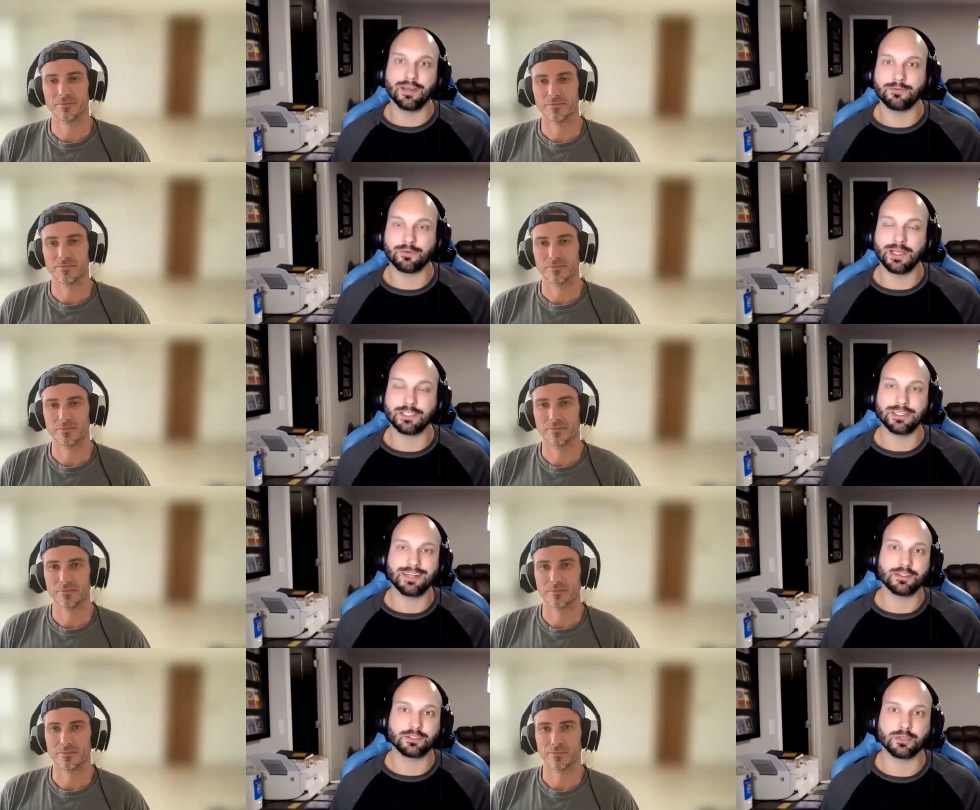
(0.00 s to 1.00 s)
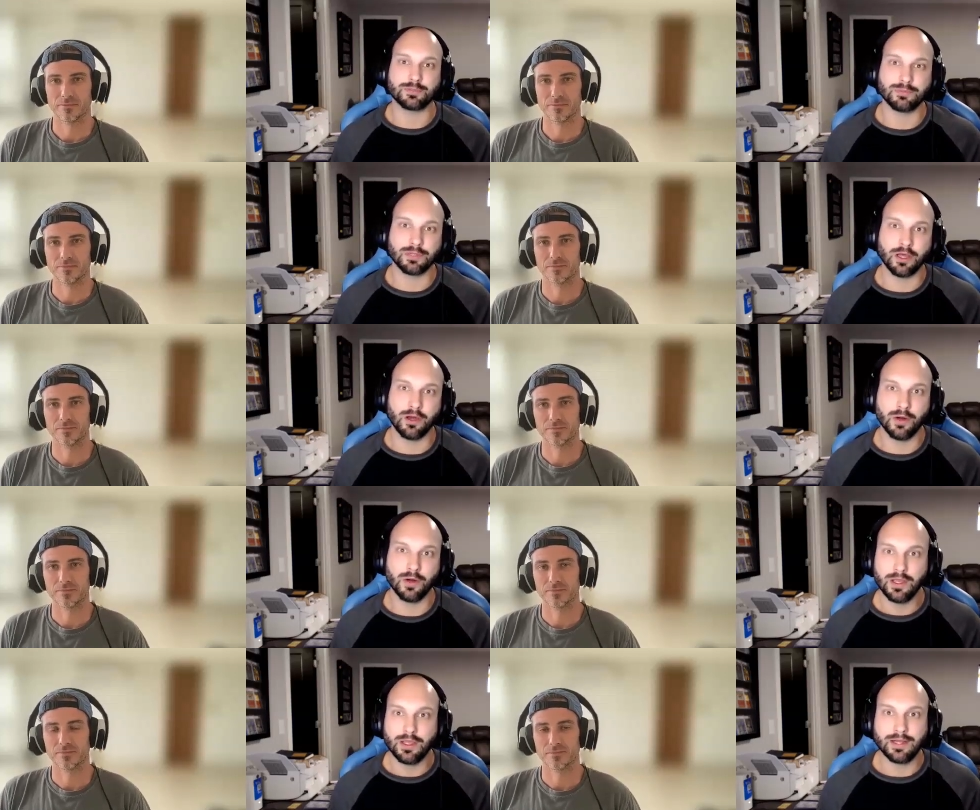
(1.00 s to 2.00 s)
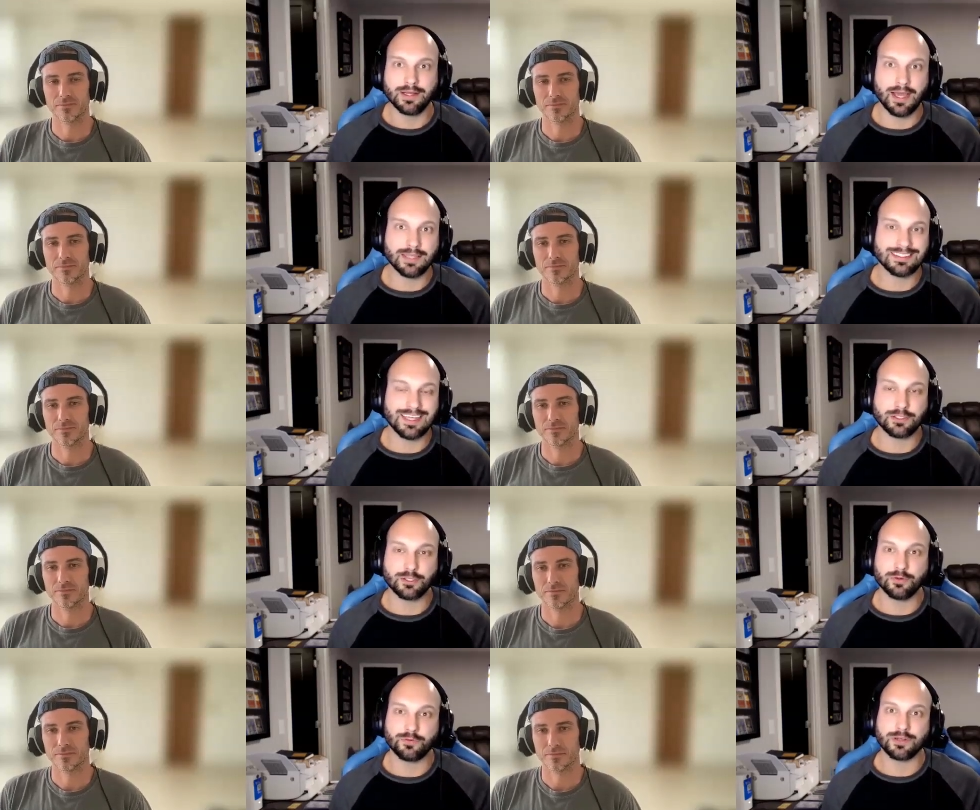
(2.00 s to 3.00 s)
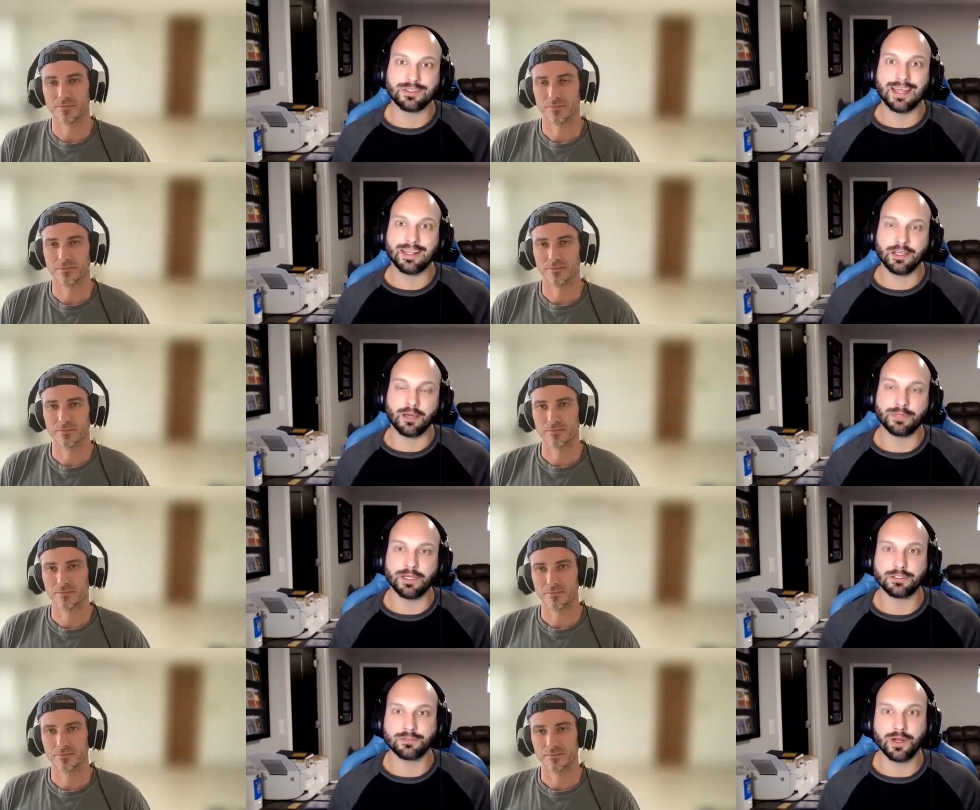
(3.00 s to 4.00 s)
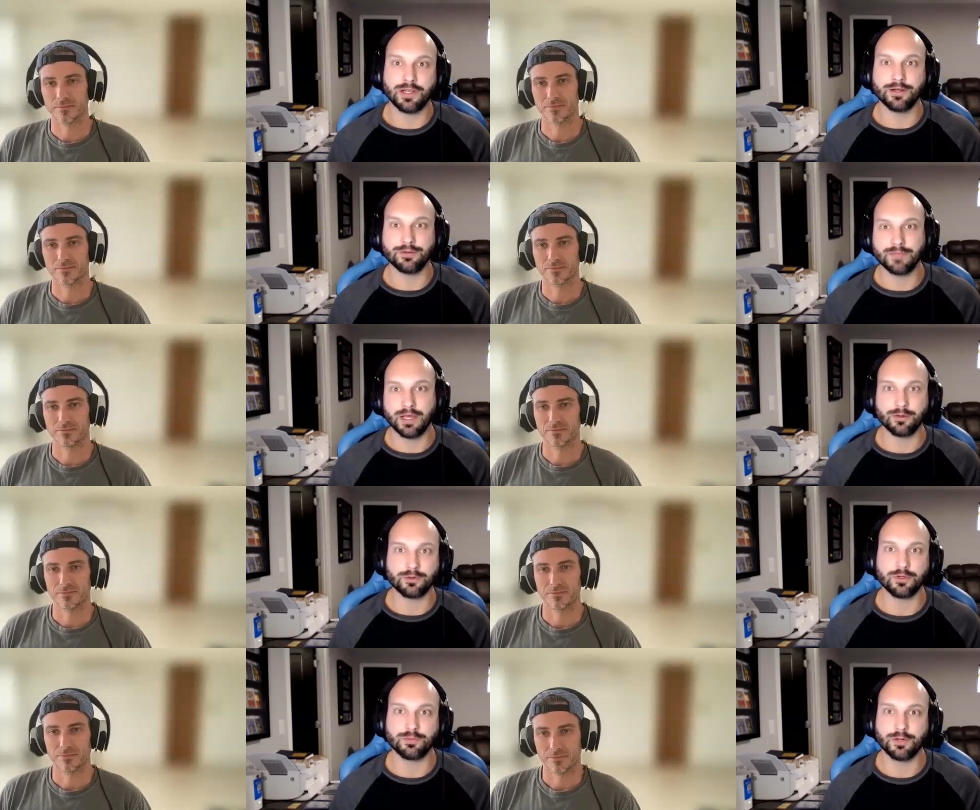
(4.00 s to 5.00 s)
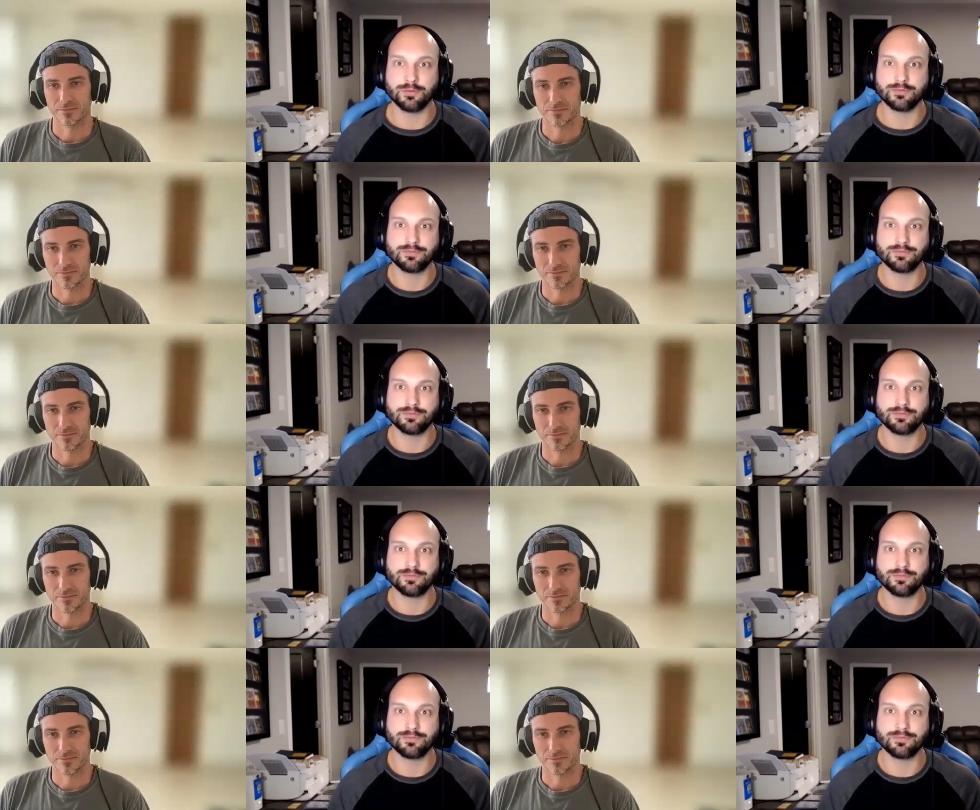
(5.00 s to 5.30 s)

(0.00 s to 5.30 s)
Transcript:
Speaker 1: uh, information in the description below. And guys, stay tuned for your daily updates right here at Learn Crypto.